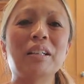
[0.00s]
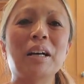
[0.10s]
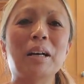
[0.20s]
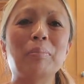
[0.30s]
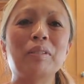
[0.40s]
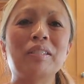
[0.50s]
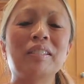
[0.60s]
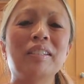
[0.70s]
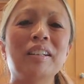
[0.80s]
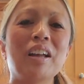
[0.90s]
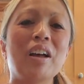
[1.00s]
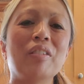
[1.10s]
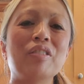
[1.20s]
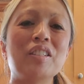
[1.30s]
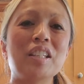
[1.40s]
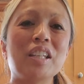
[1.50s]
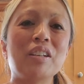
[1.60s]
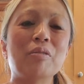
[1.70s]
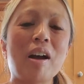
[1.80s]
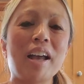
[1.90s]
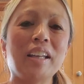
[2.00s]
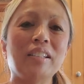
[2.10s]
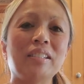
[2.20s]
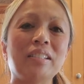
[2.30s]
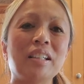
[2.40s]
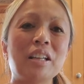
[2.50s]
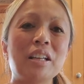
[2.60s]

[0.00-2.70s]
cups of sticky rice.